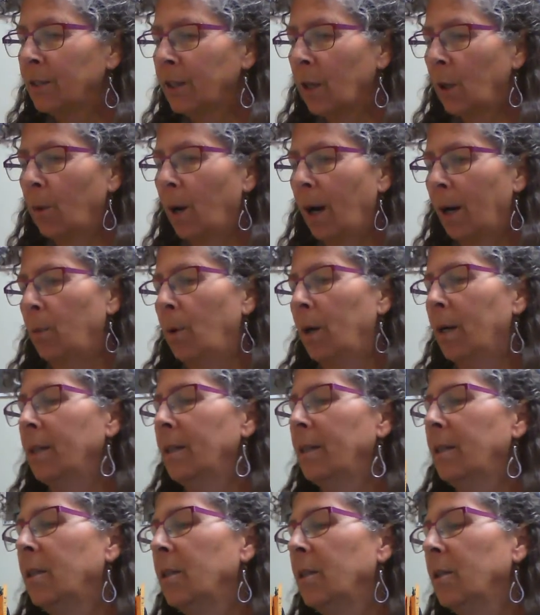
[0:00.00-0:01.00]
So I
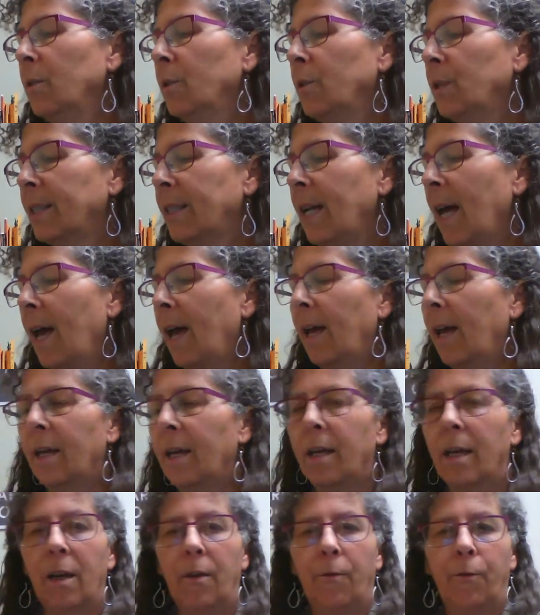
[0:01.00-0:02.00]
wanted to
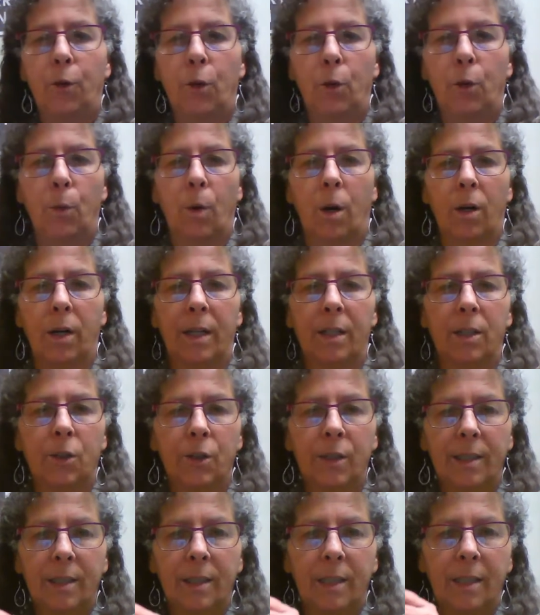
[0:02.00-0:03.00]
say if you are
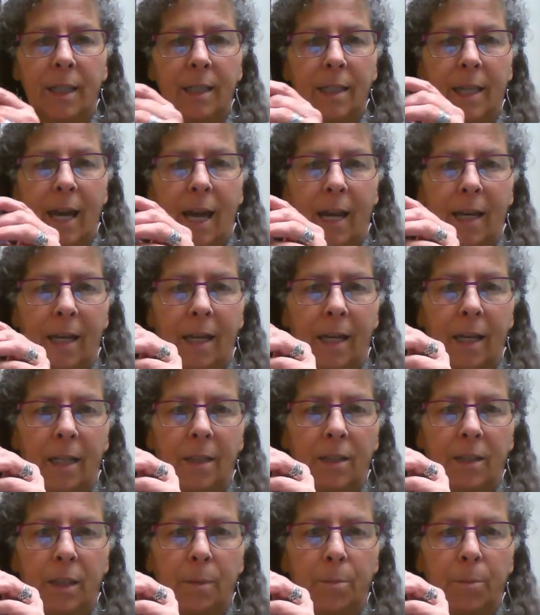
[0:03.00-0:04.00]
interested in getting a
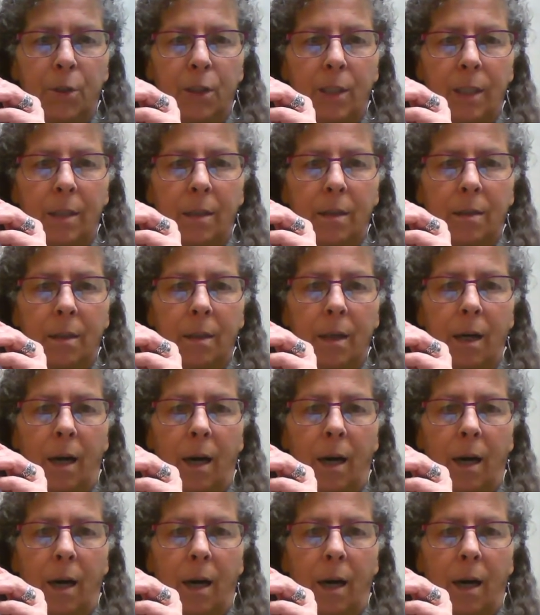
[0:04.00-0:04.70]
tip sheet